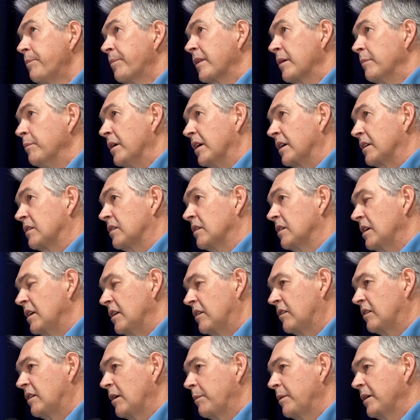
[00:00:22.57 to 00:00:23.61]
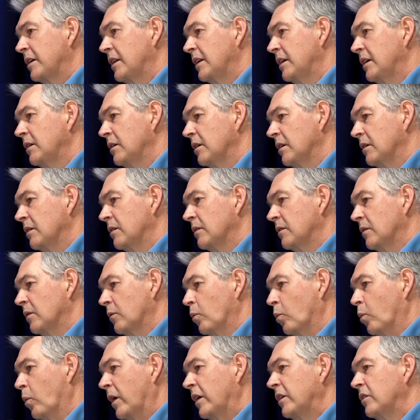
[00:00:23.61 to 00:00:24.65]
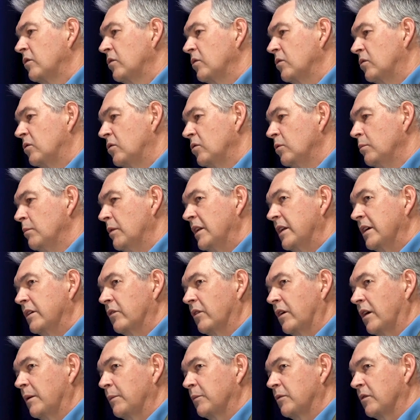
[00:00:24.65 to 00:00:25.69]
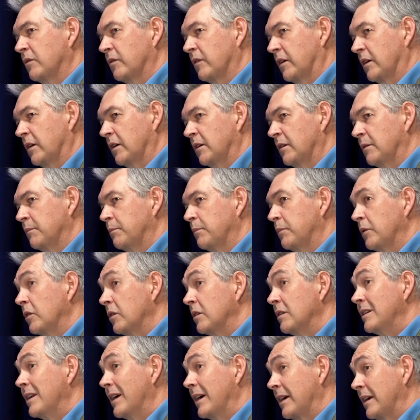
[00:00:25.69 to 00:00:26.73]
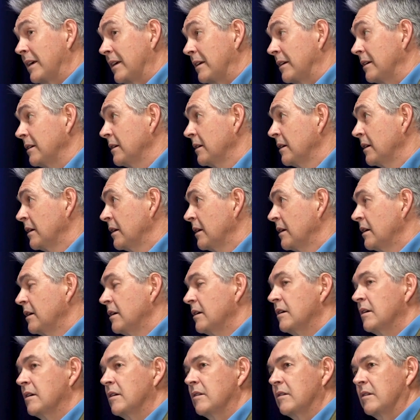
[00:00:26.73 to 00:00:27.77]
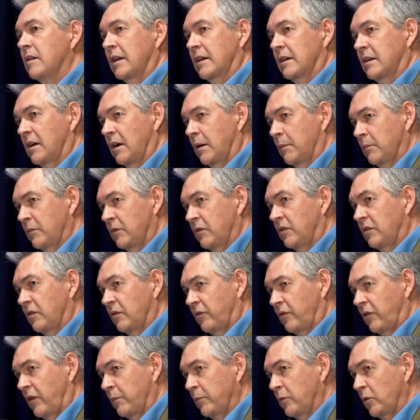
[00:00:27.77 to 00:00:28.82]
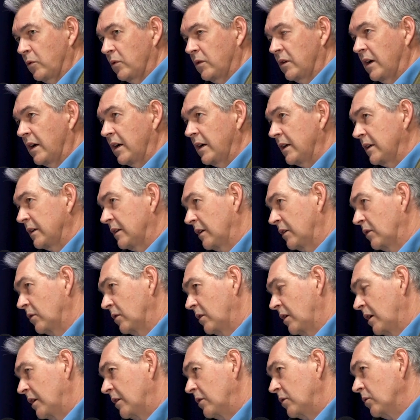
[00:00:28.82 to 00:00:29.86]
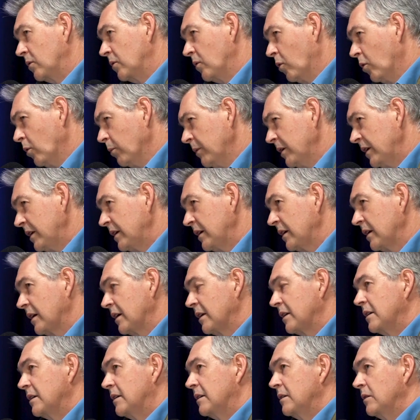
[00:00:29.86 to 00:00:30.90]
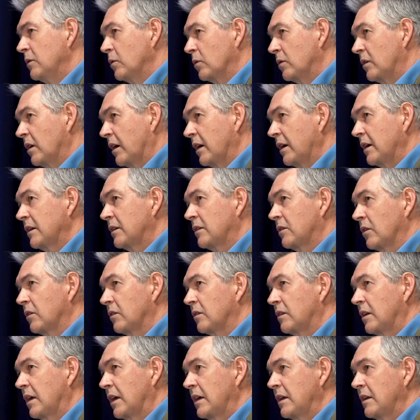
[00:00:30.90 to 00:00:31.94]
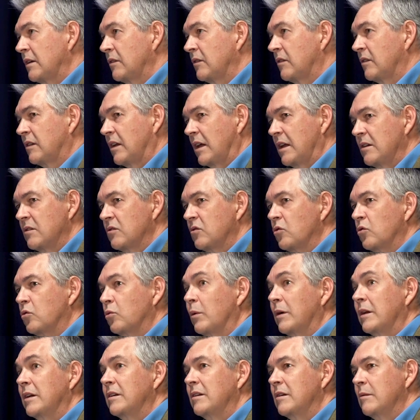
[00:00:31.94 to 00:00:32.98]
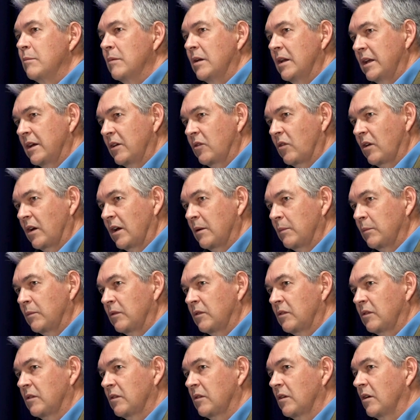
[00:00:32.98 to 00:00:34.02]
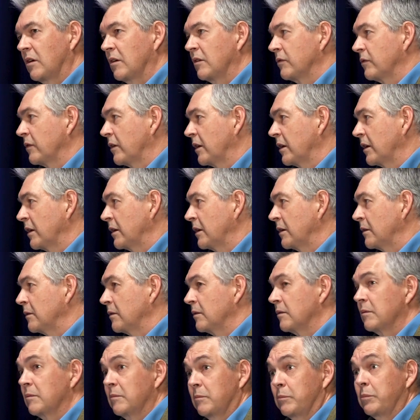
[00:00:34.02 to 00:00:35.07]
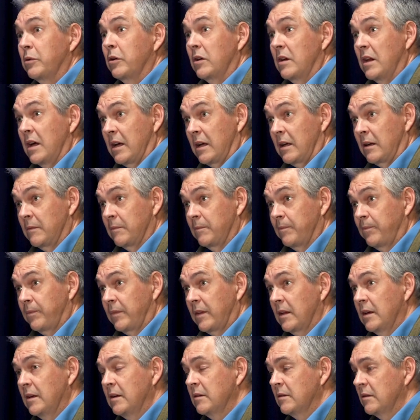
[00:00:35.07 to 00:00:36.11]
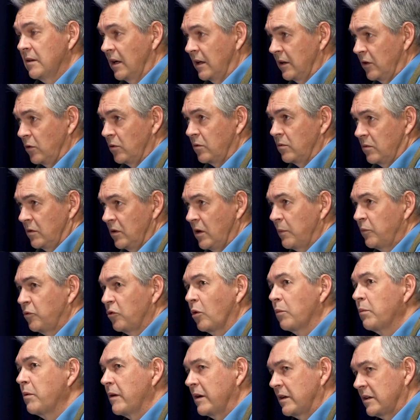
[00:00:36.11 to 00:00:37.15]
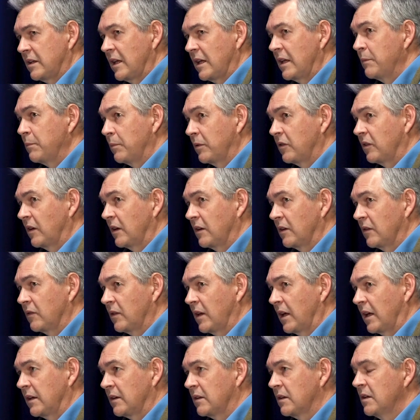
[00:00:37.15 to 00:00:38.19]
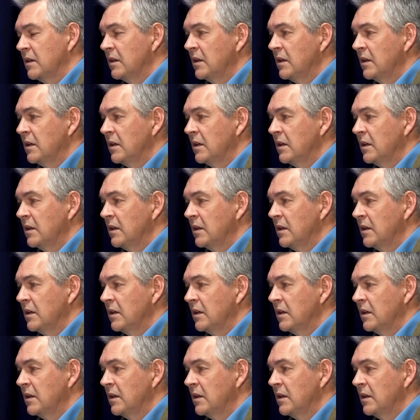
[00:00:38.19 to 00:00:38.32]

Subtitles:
But it's typically 1 to 2 milligrams of iron per day that comes from your diet. And normally your diet contains 10 to 20 milligrams of iron per day. And you absorb about 10% of that.